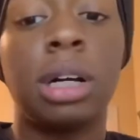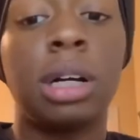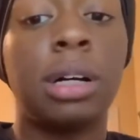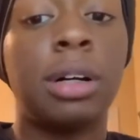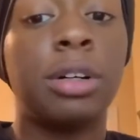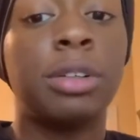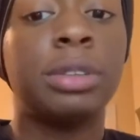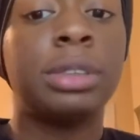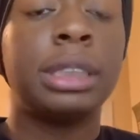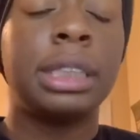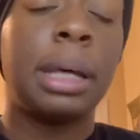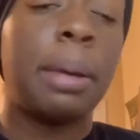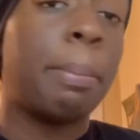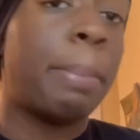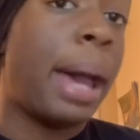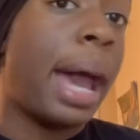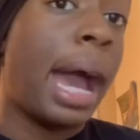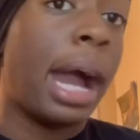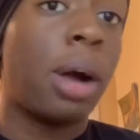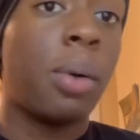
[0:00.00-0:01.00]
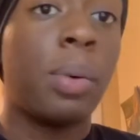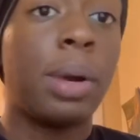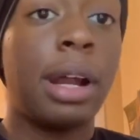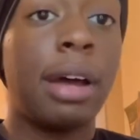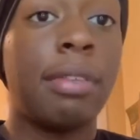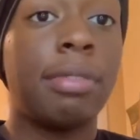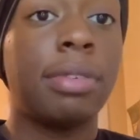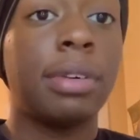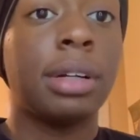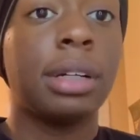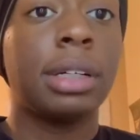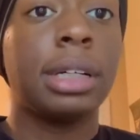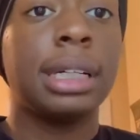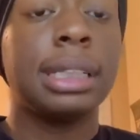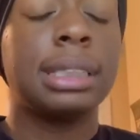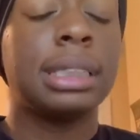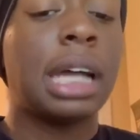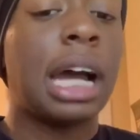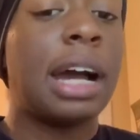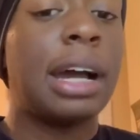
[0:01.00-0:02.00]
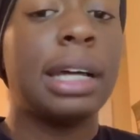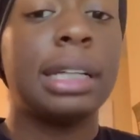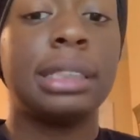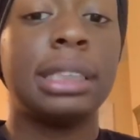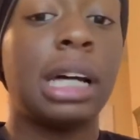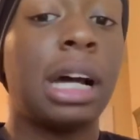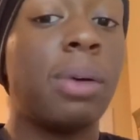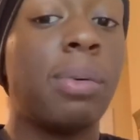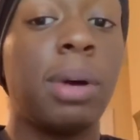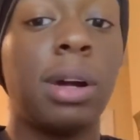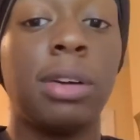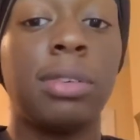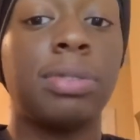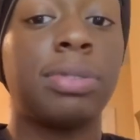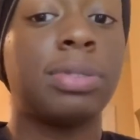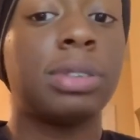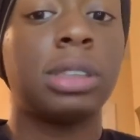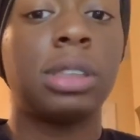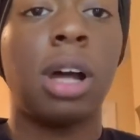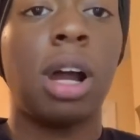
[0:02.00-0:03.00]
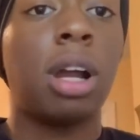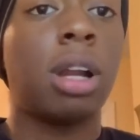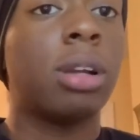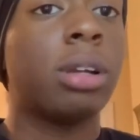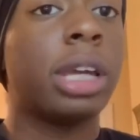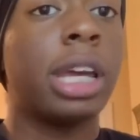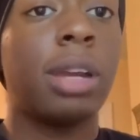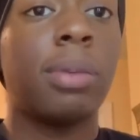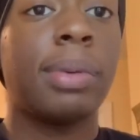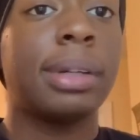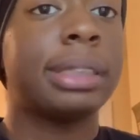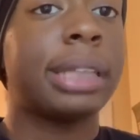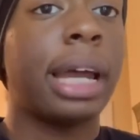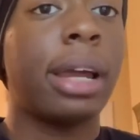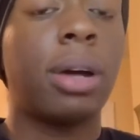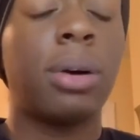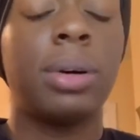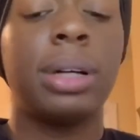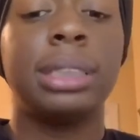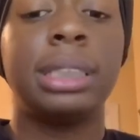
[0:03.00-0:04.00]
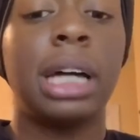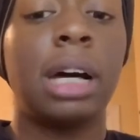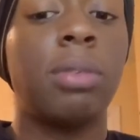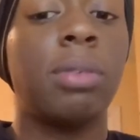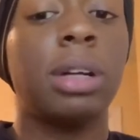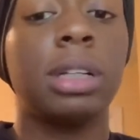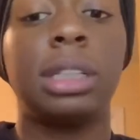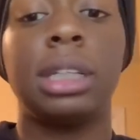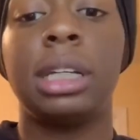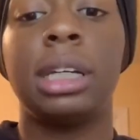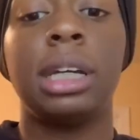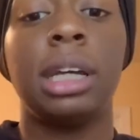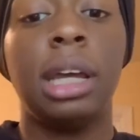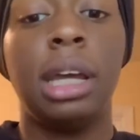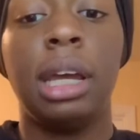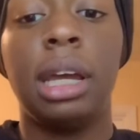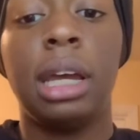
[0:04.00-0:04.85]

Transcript: sent back, whatever. It's not worth starting getting recycled. It's not worth it.